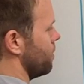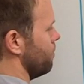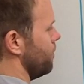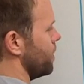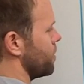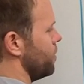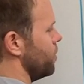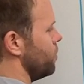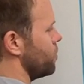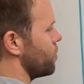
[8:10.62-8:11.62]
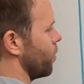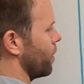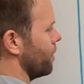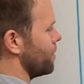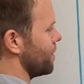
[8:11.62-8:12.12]
misused
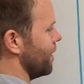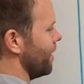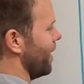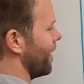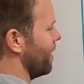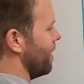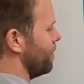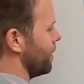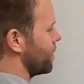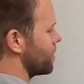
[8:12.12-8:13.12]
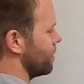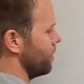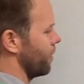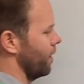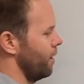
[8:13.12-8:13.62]
words in economics.
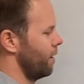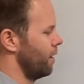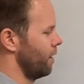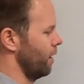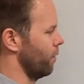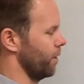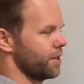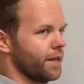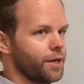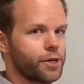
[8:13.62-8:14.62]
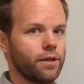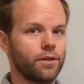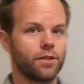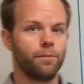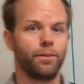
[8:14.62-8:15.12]
Okay? A
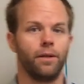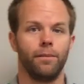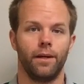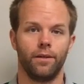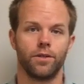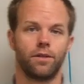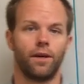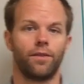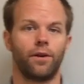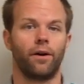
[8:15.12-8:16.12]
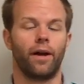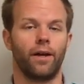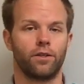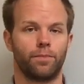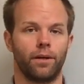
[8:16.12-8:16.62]
recession simply means that there
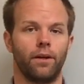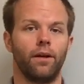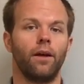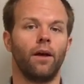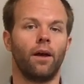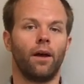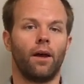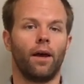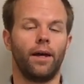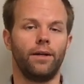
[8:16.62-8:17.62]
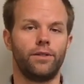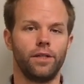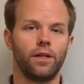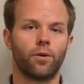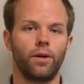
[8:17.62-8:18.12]
has been a
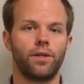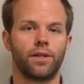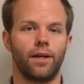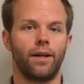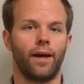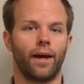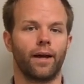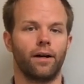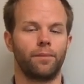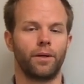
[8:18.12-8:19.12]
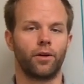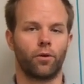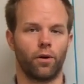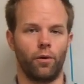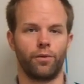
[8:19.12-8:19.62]
decrease in
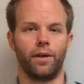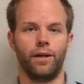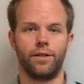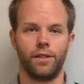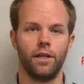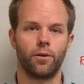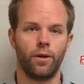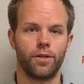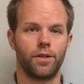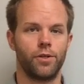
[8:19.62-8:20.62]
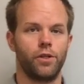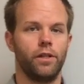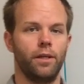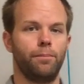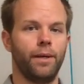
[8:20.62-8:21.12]
economic growth, a decrease in
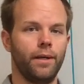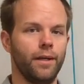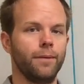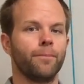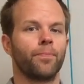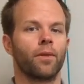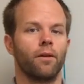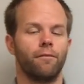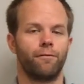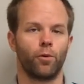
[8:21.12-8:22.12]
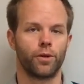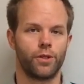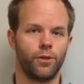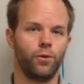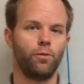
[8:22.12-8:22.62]
GDP for
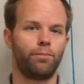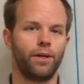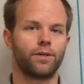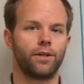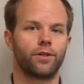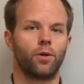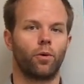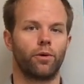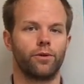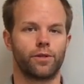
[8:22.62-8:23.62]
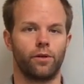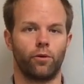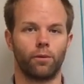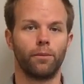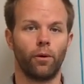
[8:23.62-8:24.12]
2 business quarters
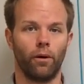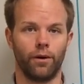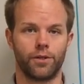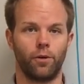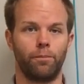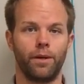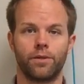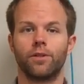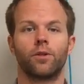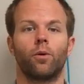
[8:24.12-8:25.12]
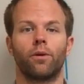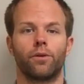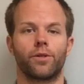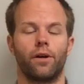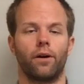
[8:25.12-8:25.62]
or more. So business
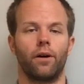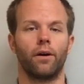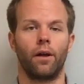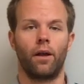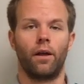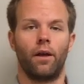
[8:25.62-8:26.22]
quarters are